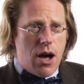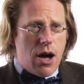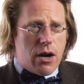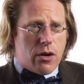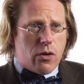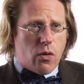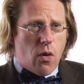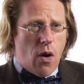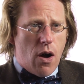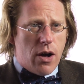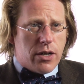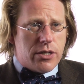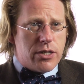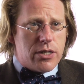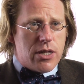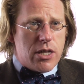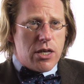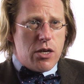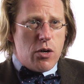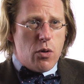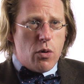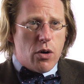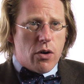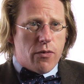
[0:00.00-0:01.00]
across
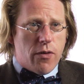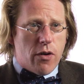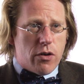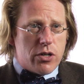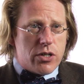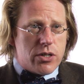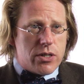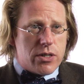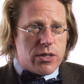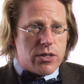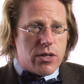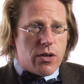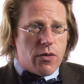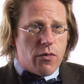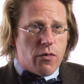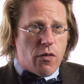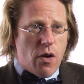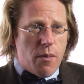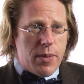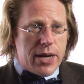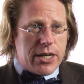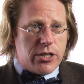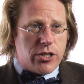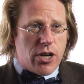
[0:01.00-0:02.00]
the universe
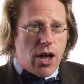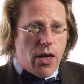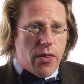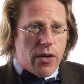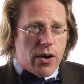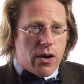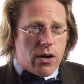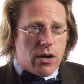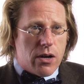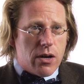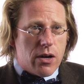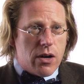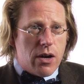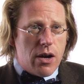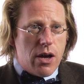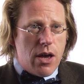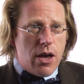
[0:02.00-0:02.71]
from each other.